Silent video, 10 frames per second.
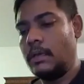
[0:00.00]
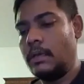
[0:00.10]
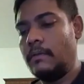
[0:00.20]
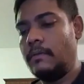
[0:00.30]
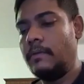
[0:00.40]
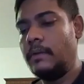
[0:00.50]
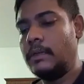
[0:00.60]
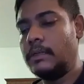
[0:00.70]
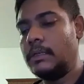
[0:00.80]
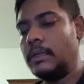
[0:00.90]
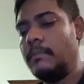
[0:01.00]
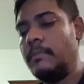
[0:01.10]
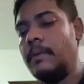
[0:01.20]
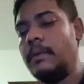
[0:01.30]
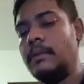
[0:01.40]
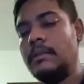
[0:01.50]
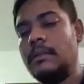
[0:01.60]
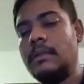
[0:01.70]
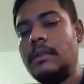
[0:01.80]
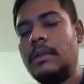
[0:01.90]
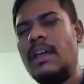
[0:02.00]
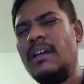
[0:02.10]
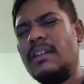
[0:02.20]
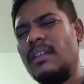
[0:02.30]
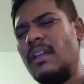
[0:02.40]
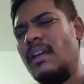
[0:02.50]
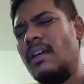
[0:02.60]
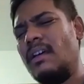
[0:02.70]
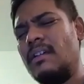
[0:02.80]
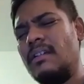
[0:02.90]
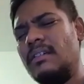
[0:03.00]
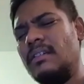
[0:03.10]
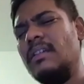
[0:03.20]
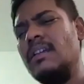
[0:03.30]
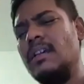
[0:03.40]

Every ship in the dockyard